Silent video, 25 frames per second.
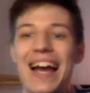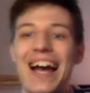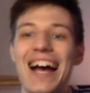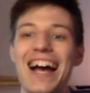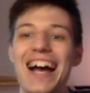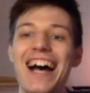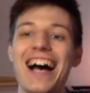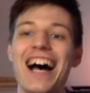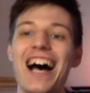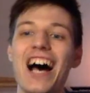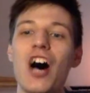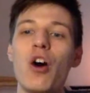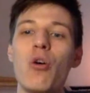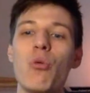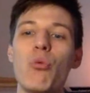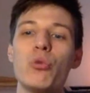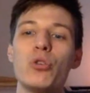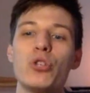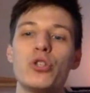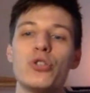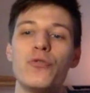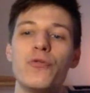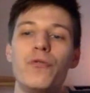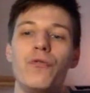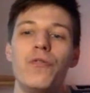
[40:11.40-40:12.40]
How
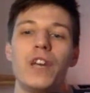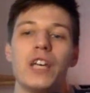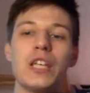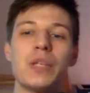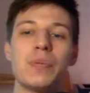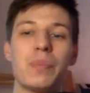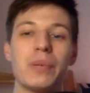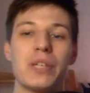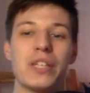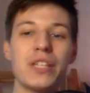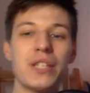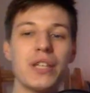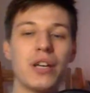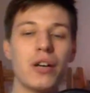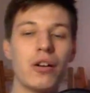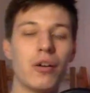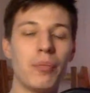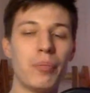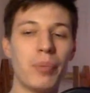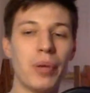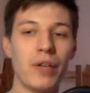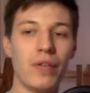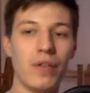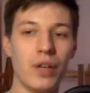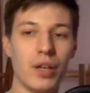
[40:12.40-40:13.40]
to fix posterior
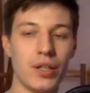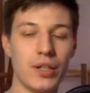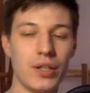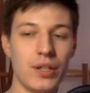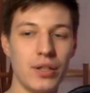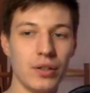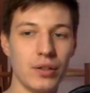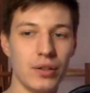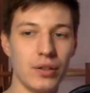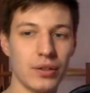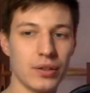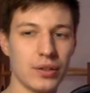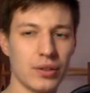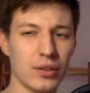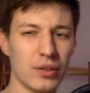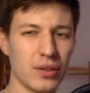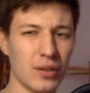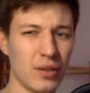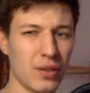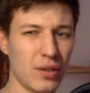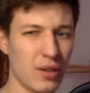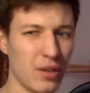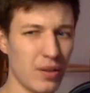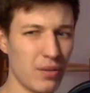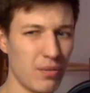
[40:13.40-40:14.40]
pelvic tilt?
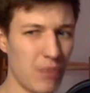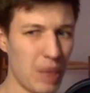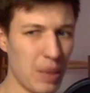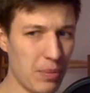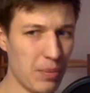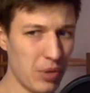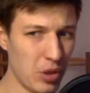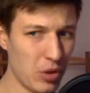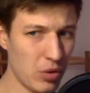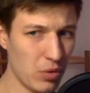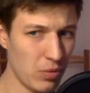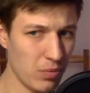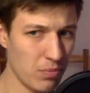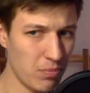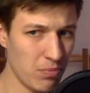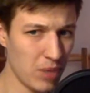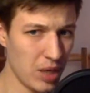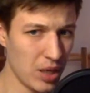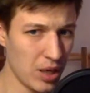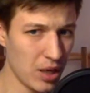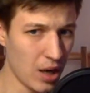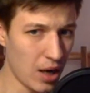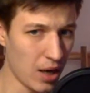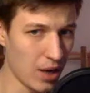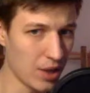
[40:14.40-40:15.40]
Maybe you
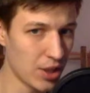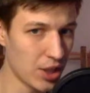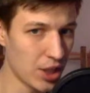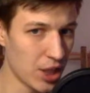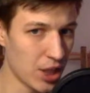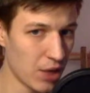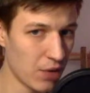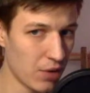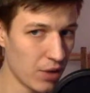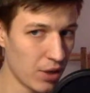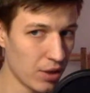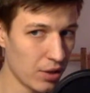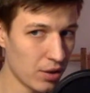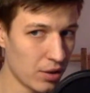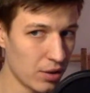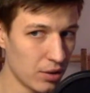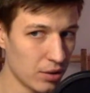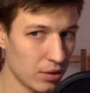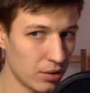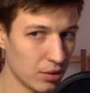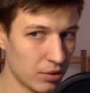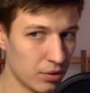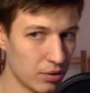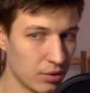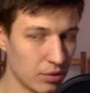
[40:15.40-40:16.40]
mean anterior?
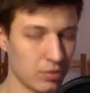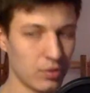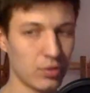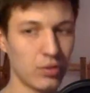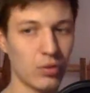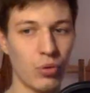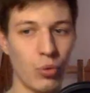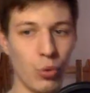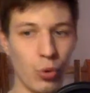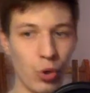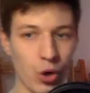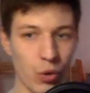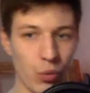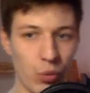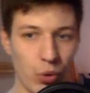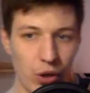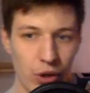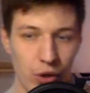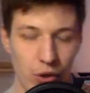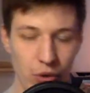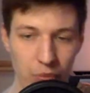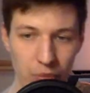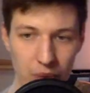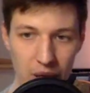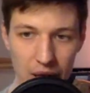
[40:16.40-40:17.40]
Or what
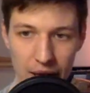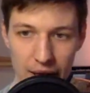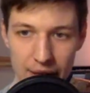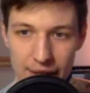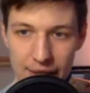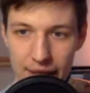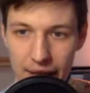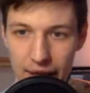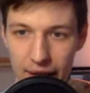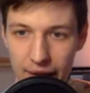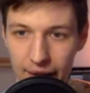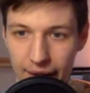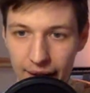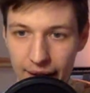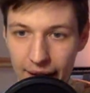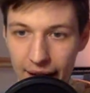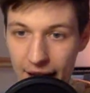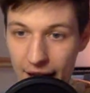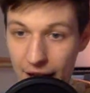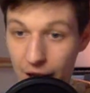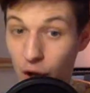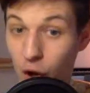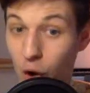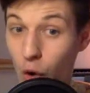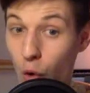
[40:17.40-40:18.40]
do you mean exactly,
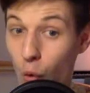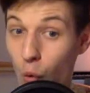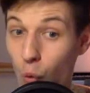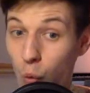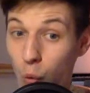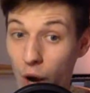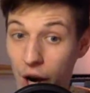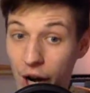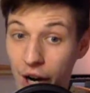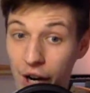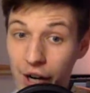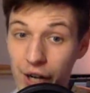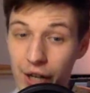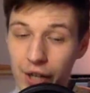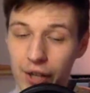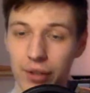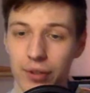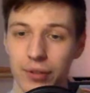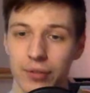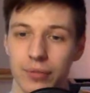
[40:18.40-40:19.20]
and where?